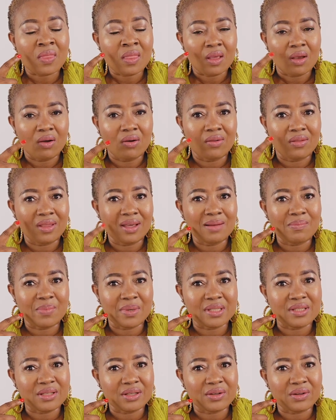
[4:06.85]
on that
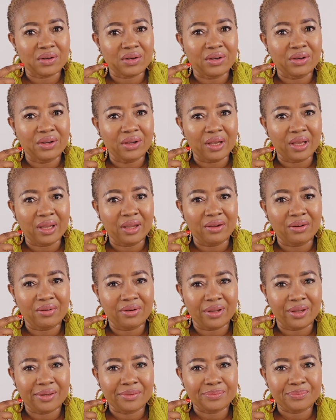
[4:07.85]
particular
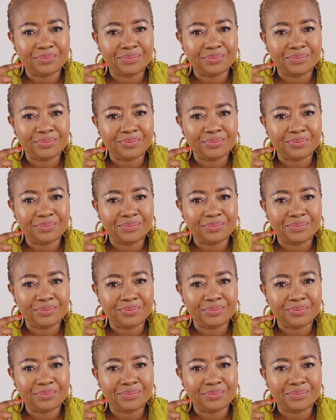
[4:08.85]
area